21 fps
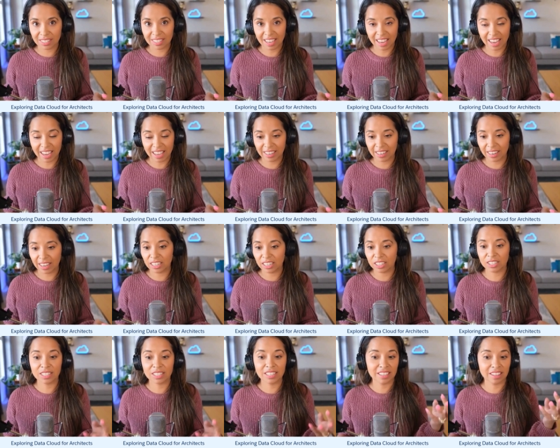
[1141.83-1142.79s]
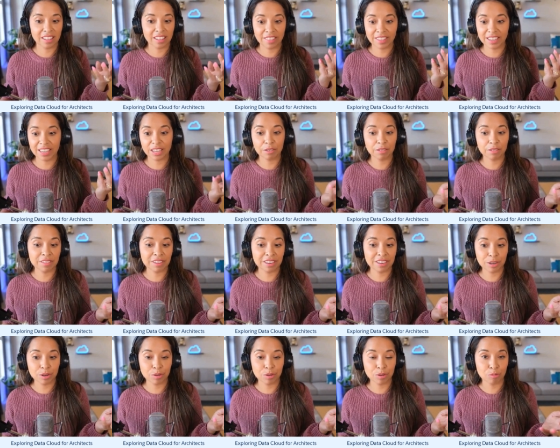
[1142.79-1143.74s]
and i just i think in
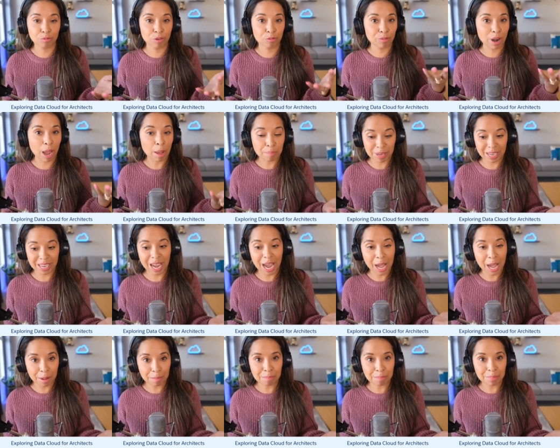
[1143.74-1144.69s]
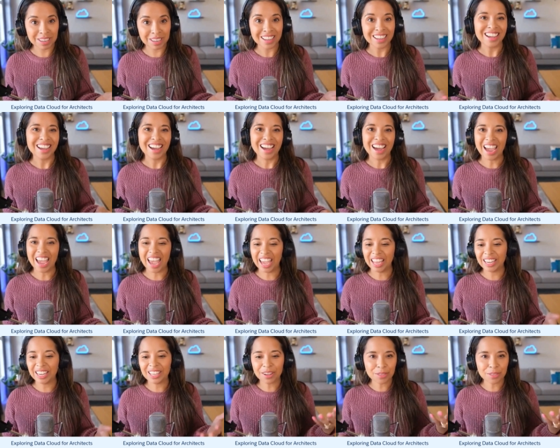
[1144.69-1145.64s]
in wrapping up
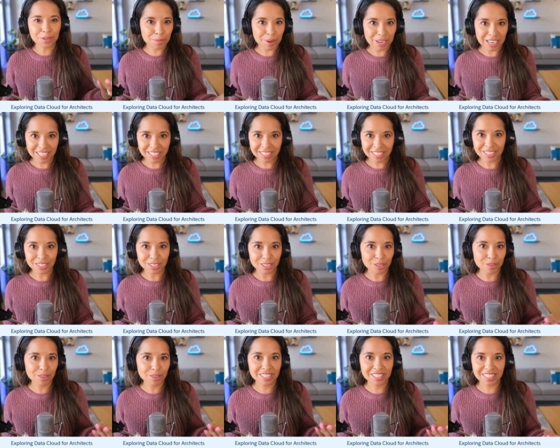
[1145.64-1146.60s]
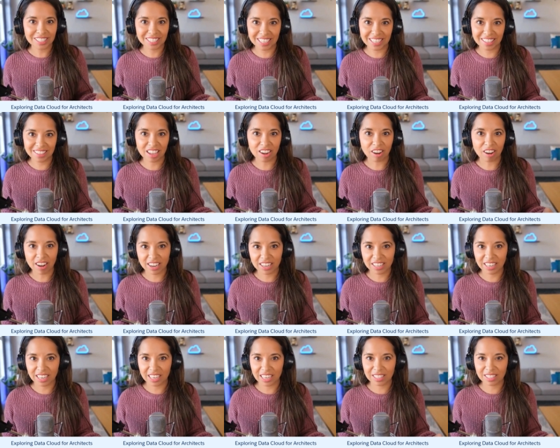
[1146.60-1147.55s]
any other ways you can see that
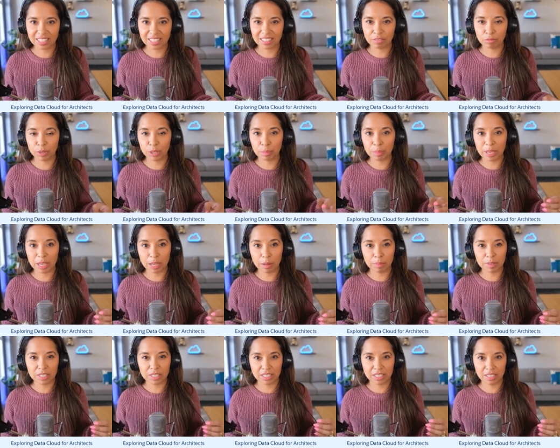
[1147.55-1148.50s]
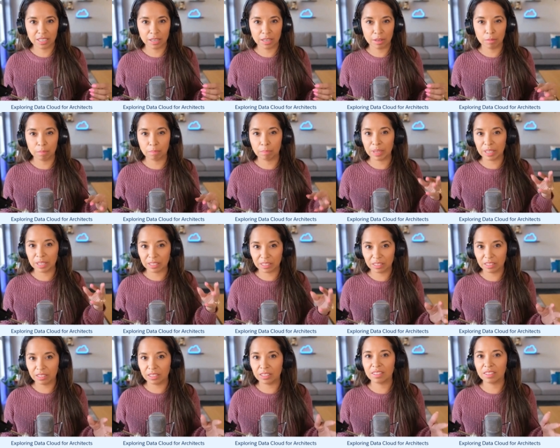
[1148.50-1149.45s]
architects will be able to
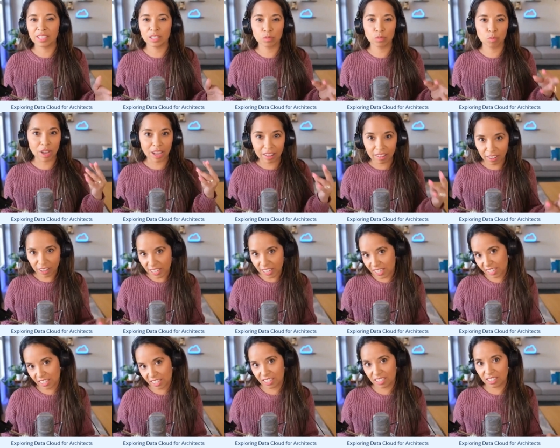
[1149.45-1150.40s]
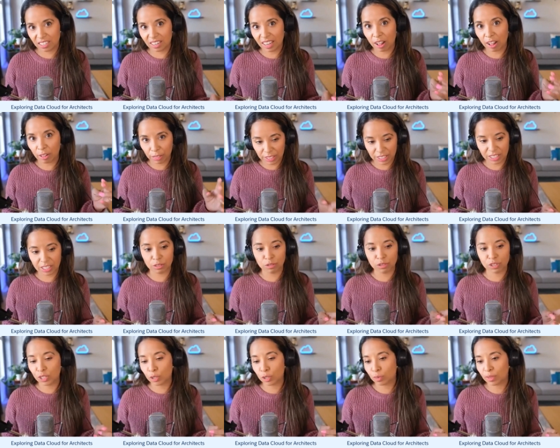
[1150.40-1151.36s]
build these well architected healthy
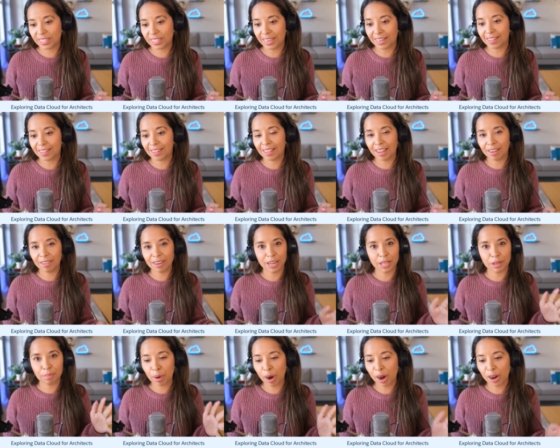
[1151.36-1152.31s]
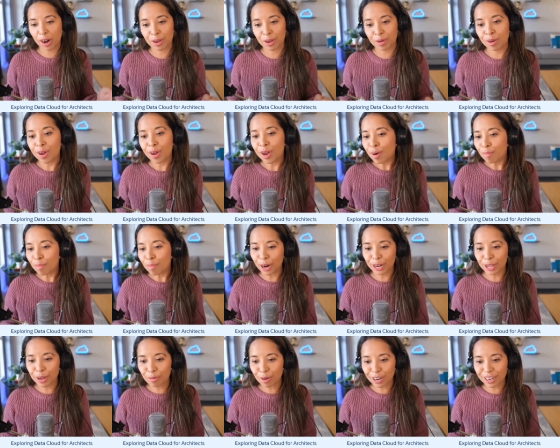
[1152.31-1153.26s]
solutions with data cloud any parting
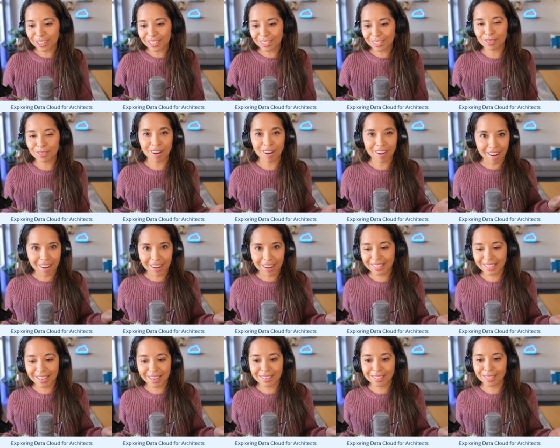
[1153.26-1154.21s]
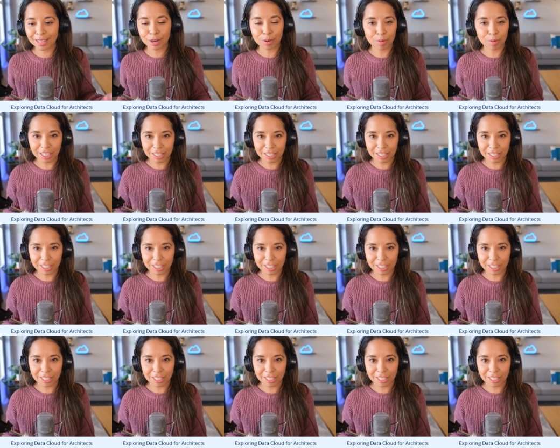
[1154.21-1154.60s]
parting words for our architects that are watching